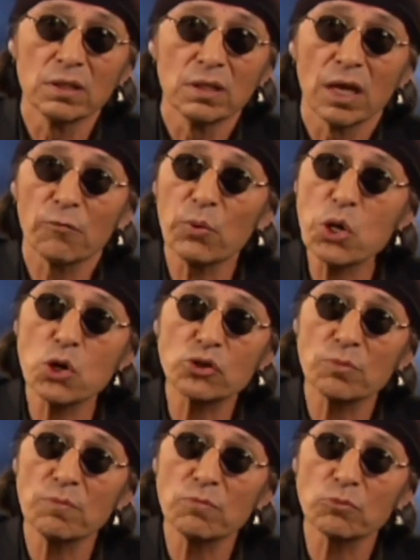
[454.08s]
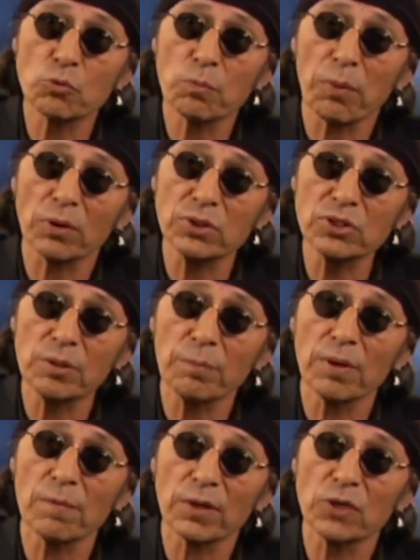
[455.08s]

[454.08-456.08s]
if we are to, to participate,